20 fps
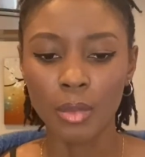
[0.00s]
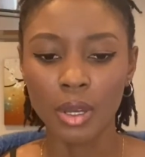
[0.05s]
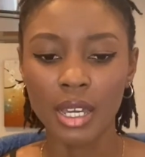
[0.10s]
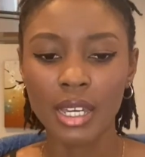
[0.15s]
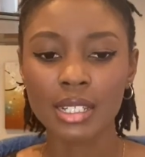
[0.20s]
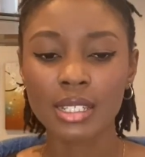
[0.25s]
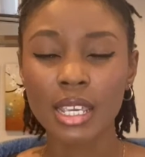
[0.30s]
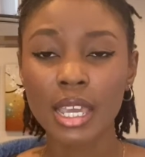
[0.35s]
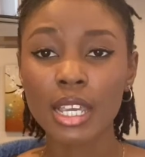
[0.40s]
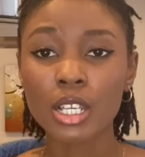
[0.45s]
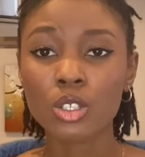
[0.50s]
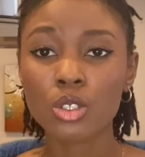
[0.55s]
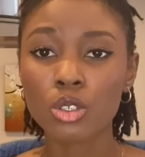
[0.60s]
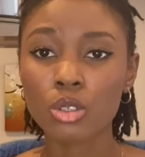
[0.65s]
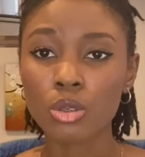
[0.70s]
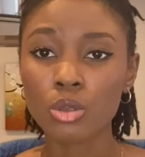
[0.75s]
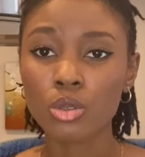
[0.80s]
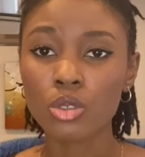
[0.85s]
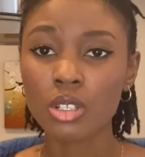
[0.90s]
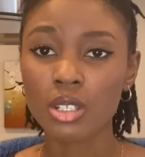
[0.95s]
It takes
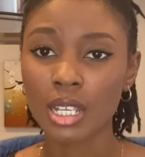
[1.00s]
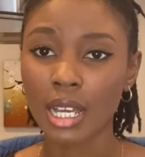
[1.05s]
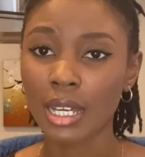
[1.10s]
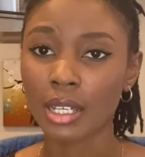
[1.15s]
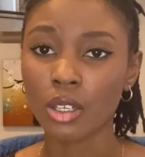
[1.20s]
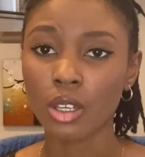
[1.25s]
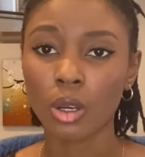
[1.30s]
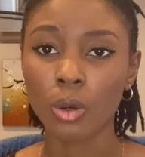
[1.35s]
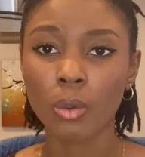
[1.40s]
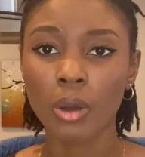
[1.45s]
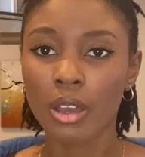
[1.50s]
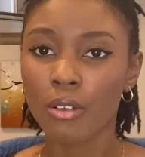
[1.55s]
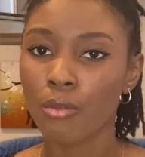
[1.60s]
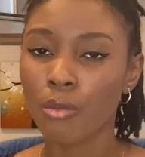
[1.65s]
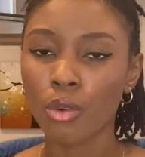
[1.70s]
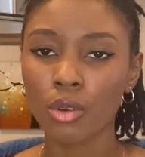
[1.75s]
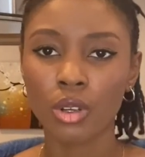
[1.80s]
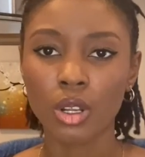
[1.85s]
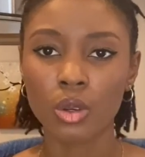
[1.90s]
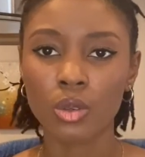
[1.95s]
two to tango,
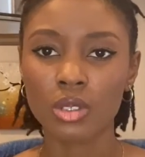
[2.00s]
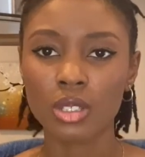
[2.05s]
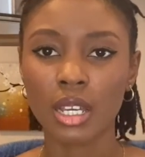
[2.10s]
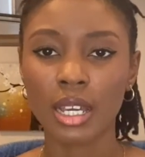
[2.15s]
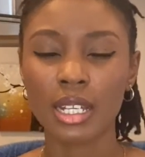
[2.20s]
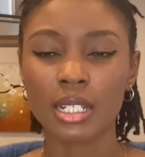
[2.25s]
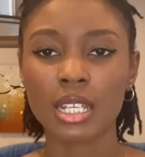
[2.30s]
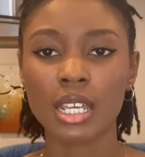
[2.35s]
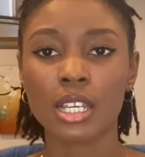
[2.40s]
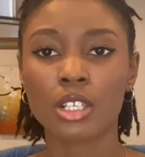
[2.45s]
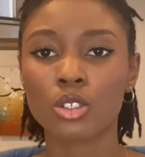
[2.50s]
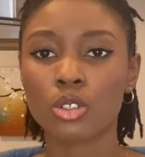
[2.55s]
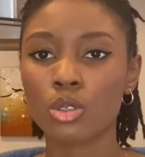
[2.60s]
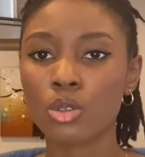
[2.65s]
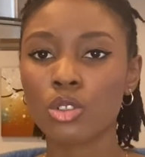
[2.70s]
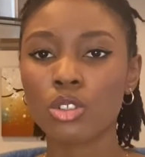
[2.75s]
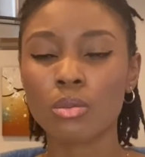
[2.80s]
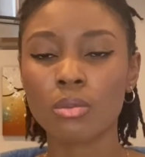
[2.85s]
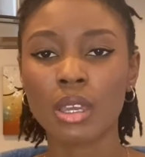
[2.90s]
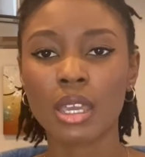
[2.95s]
everyone knows that. It takes
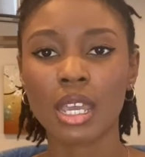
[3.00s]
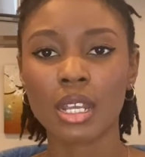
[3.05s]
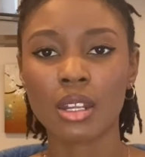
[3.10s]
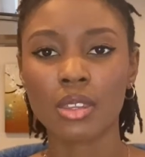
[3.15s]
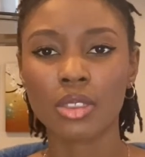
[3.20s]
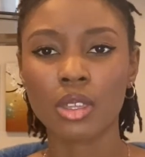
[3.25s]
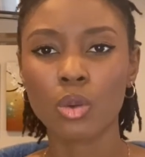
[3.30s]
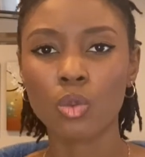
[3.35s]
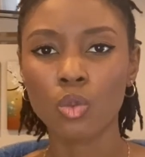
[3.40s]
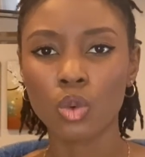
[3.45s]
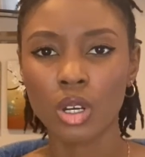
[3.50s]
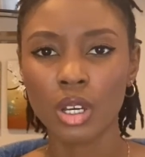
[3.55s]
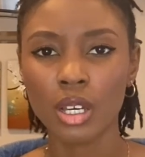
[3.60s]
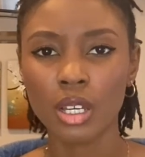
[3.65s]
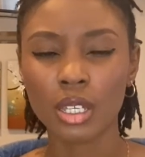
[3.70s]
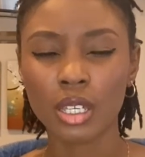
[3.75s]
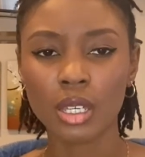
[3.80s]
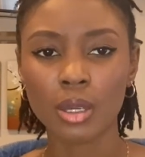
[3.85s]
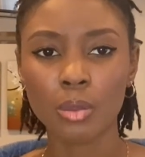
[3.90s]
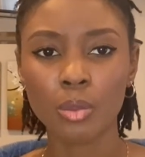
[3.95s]
two to make anything
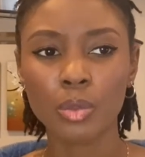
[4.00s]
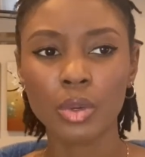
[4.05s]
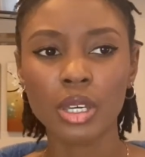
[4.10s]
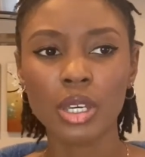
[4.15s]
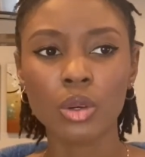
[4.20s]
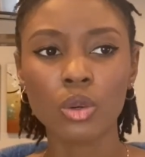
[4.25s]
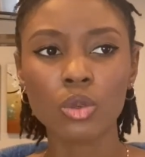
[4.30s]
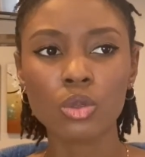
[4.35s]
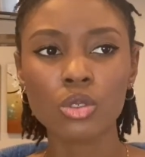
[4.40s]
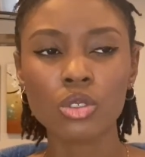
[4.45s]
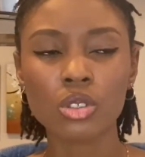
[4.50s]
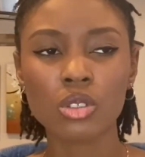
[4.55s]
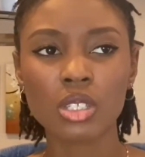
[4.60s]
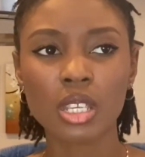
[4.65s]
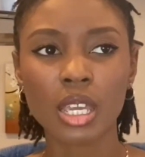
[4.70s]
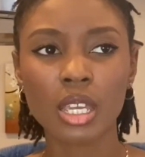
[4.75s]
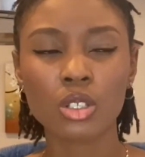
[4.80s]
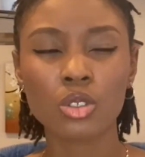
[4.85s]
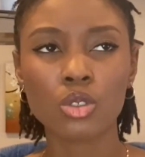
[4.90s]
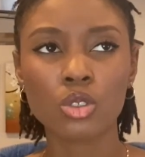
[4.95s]
work, but it also
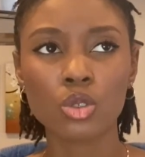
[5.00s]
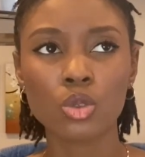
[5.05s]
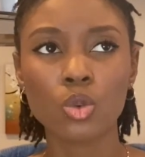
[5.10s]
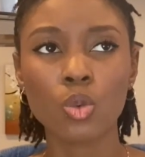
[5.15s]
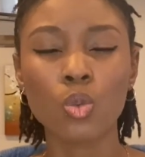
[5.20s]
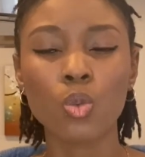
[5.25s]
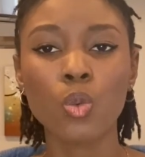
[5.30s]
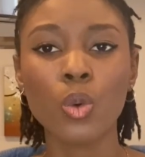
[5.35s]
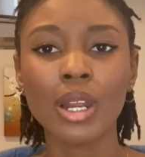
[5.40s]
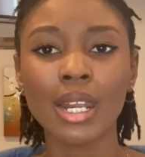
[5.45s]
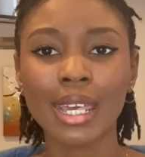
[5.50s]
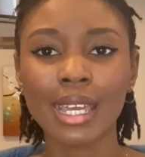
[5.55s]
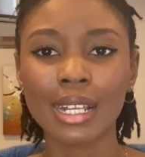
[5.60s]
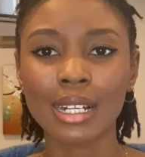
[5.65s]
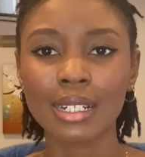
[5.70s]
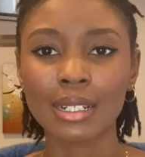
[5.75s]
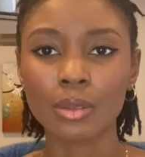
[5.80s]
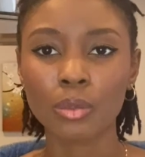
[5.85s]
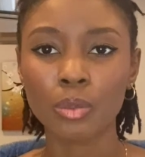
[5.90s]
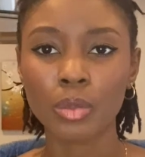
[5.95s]
takes two
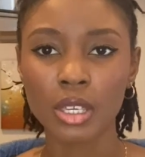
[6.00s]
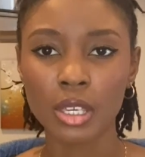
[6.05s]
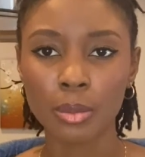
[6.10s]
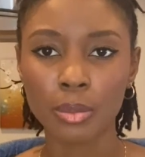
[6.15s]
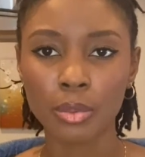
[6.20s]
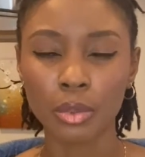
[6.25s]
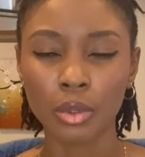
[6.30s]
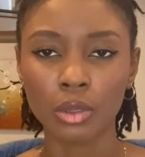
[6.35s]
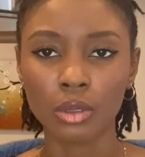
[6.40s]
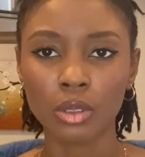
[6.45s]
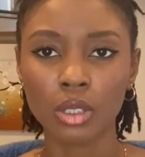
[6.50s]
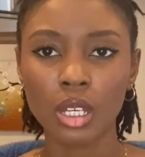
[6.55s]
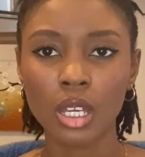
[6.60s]
willing people.